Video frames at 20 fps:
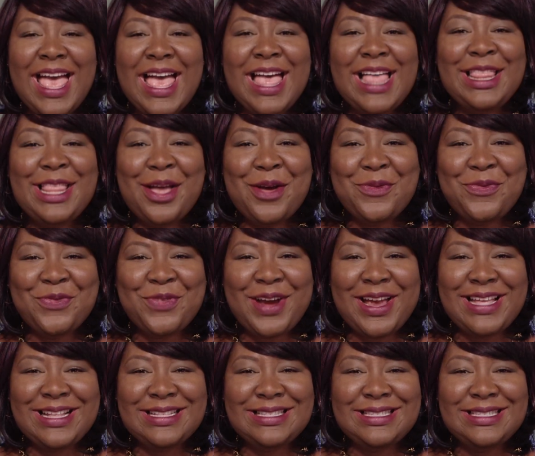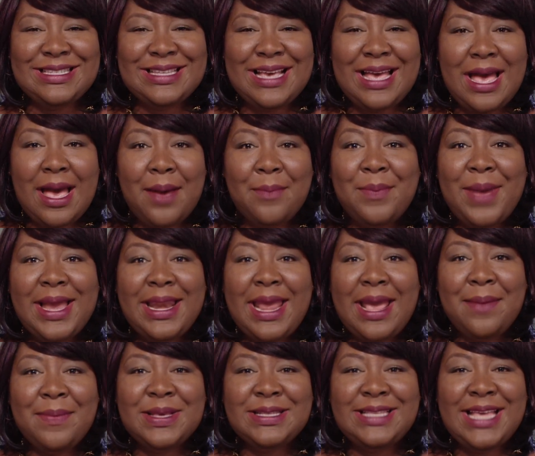Hello, friends. My
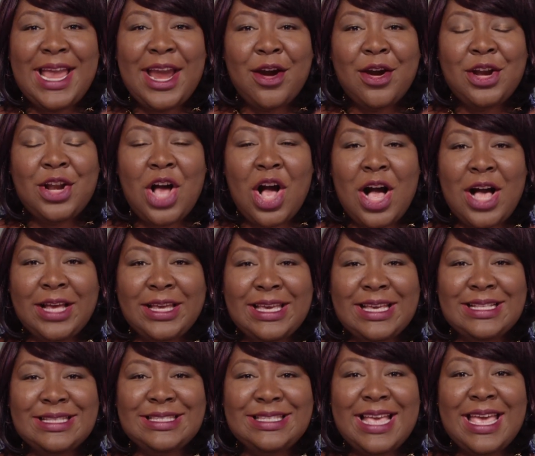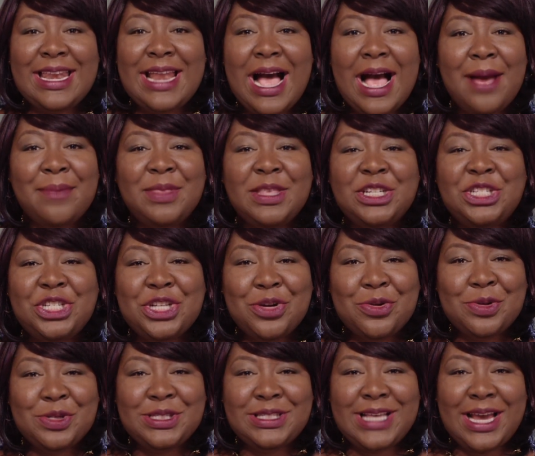name is Erin Hawkins, and I'm the
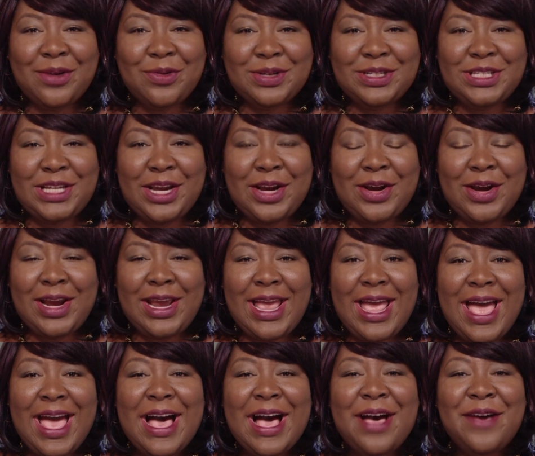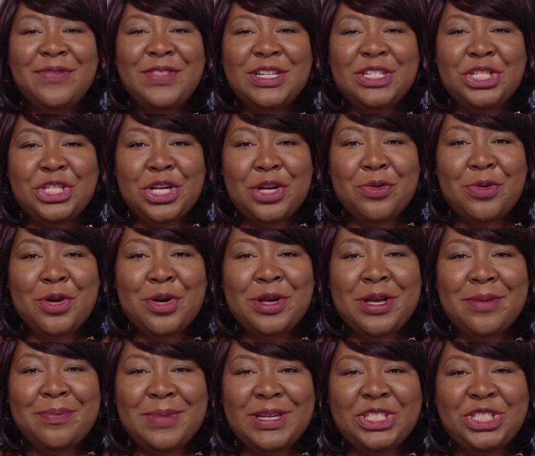General Secretary of the General
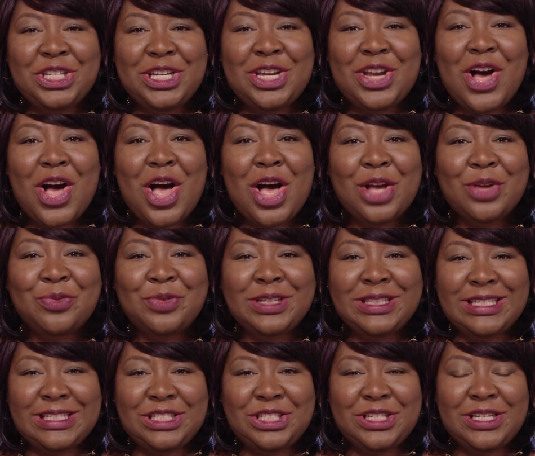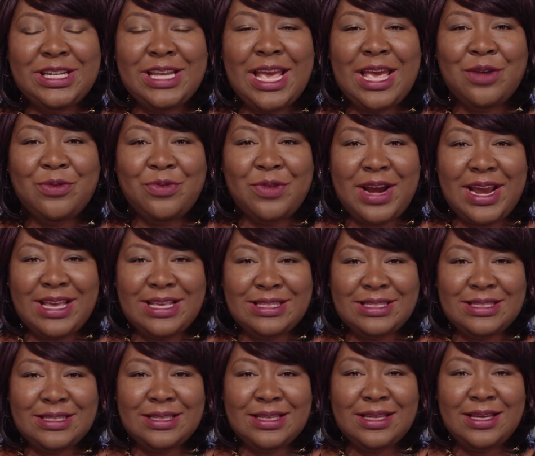Commission on Religion and
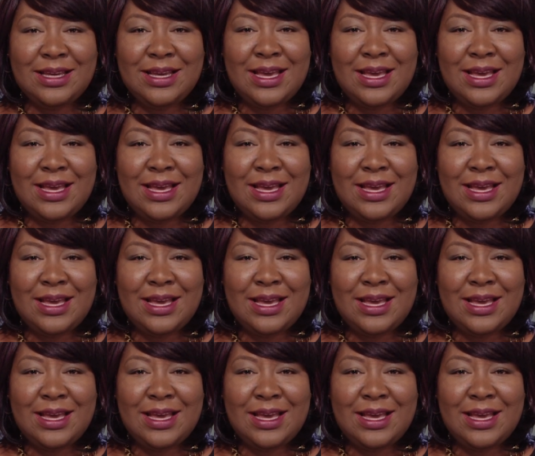Race.